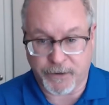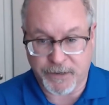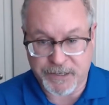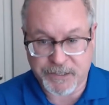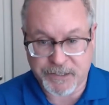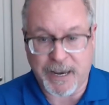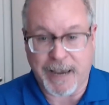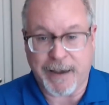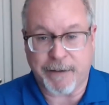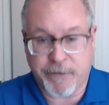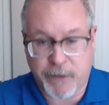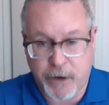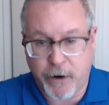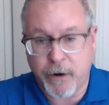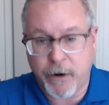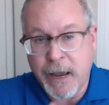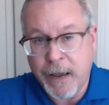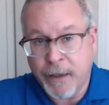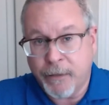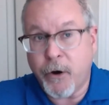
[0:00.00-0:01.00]
safe.
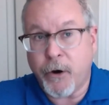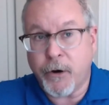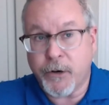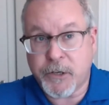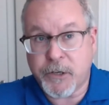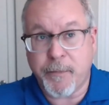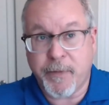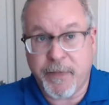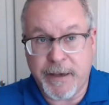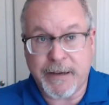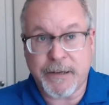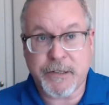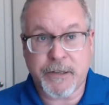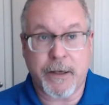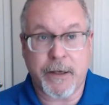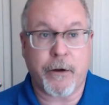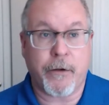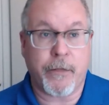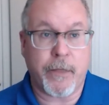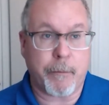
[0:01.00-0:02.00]
There are some things
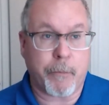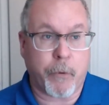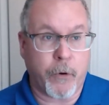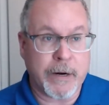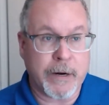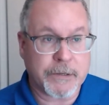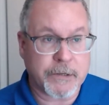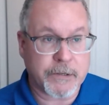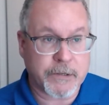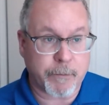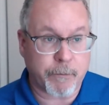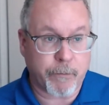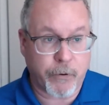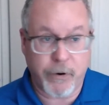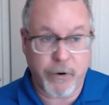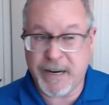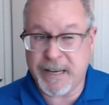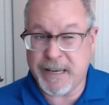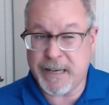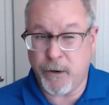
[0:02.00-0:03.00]
there that point to some
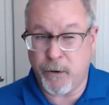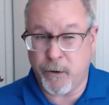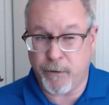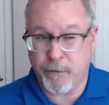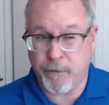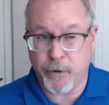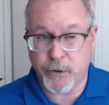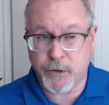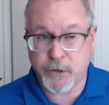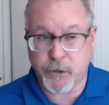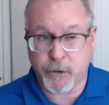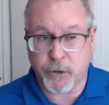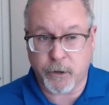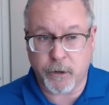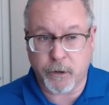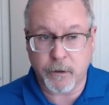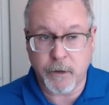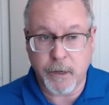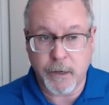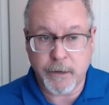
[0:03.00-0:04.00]
pretty
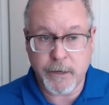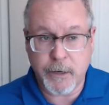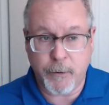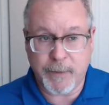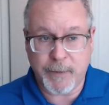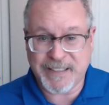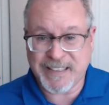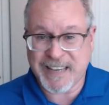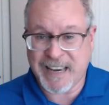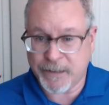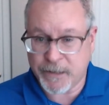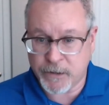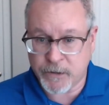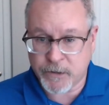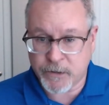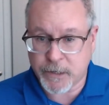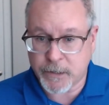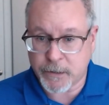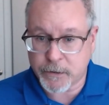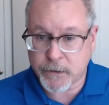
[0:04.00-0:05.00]
universal human
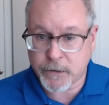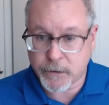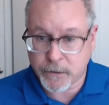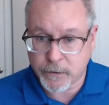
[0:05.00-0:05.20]
tendencies.